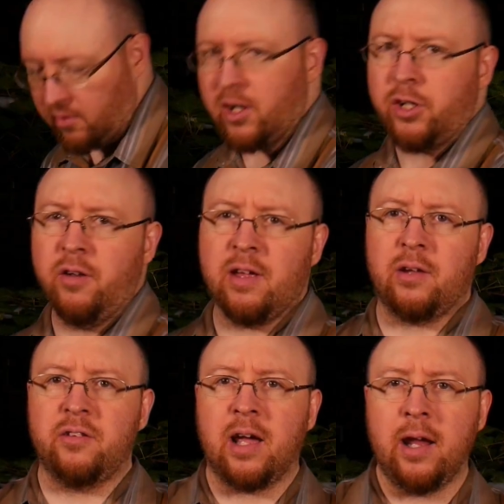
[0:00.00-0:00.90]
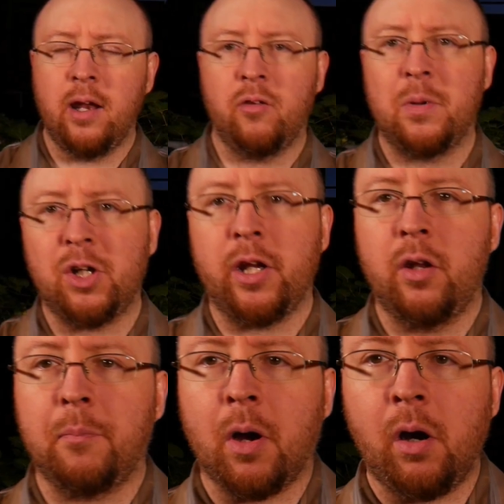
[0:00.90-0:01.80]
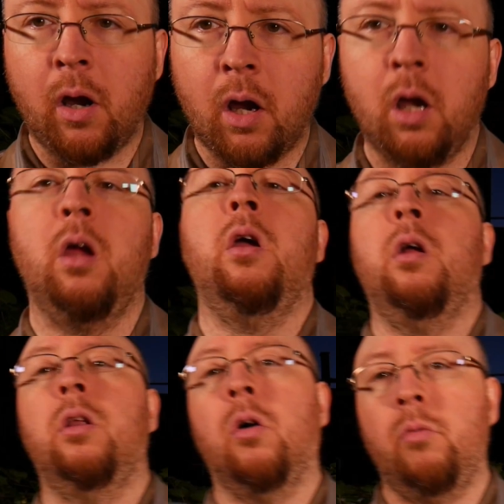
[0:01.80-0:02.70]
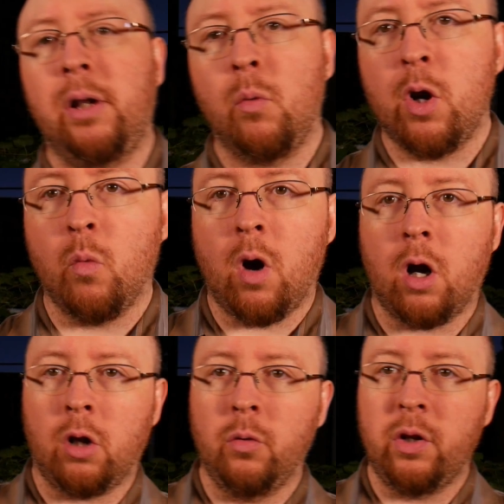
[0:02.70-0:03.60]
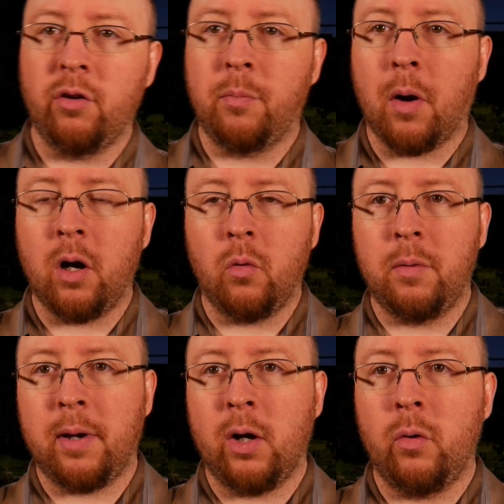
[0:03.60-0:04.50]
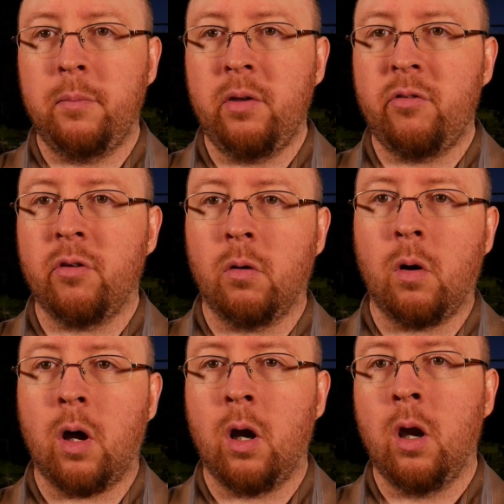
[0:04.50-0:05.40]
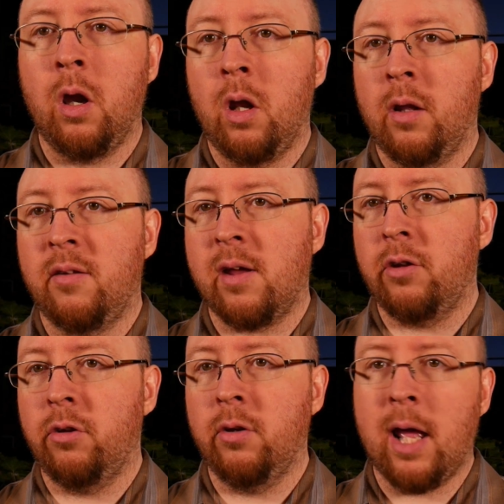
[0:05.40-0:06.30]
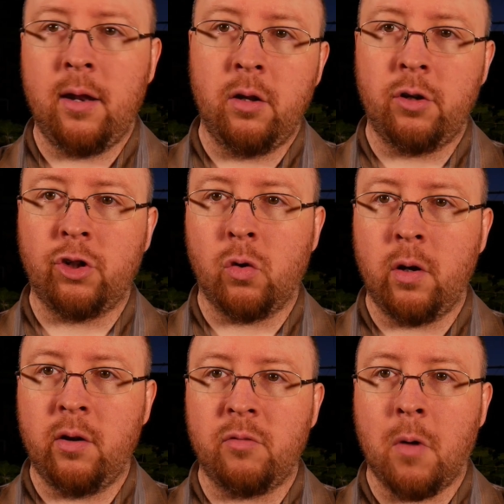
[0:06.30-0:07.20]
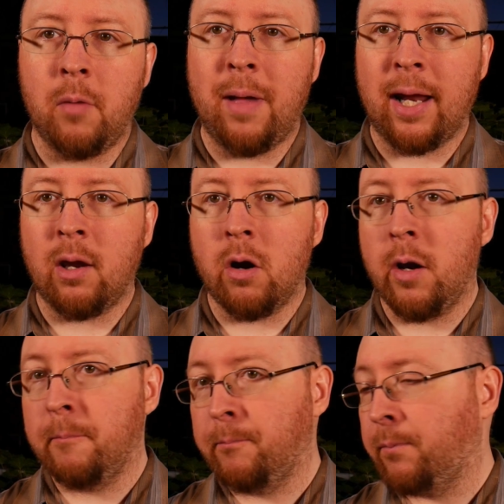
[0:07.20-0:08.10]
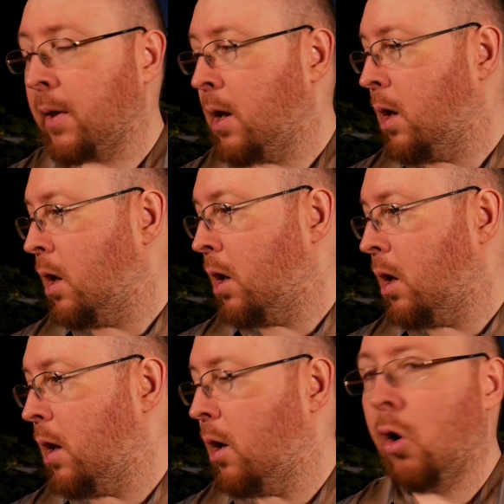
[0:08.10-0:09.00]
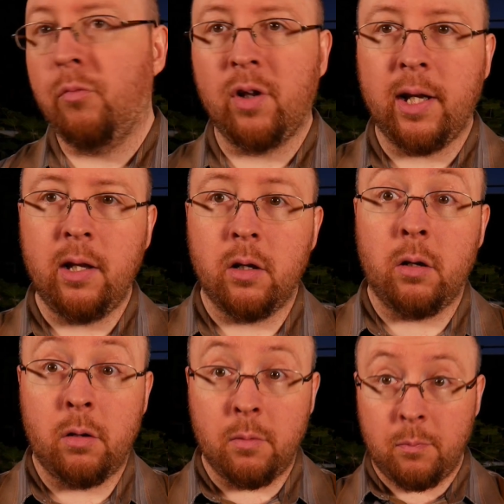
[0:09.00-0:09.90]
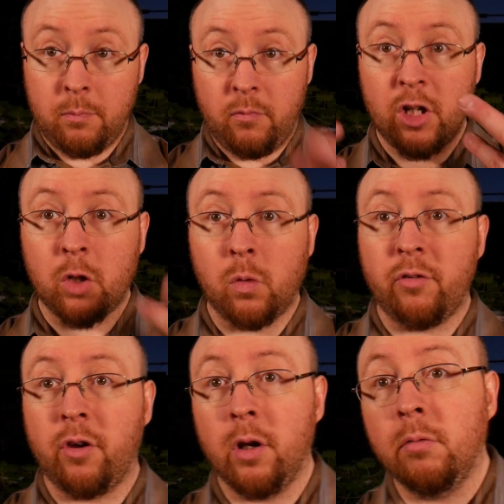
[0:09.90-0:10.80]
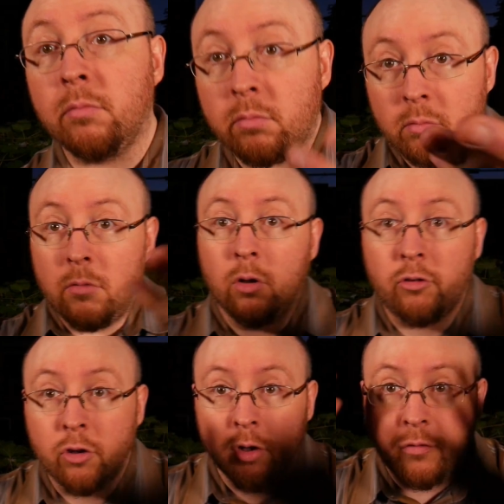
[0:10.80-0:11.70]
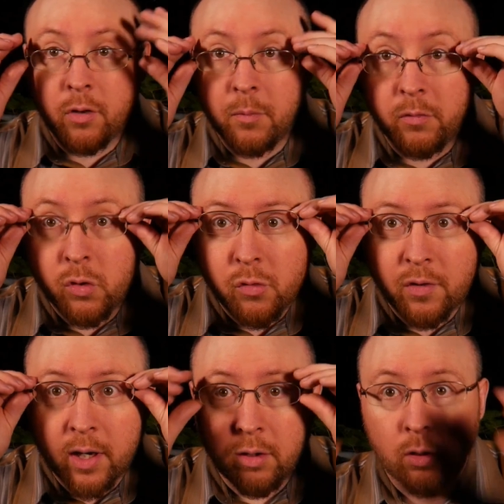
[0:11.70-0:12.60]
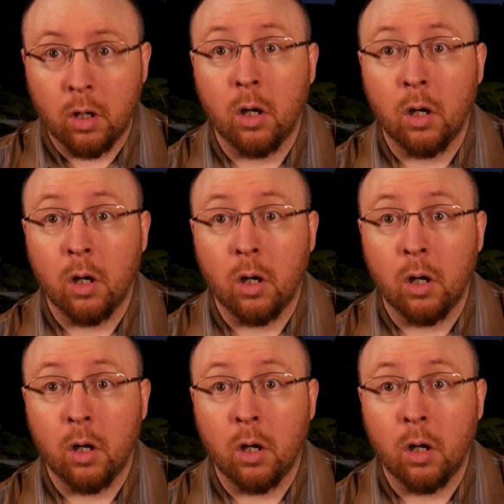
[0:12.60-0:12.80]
sessions outside, especially in the park. Don't really want to walk all the way to the park with my equipment, so decided to do that in a small backyard. And hopefully the visual's good, looks good from the viewfinder.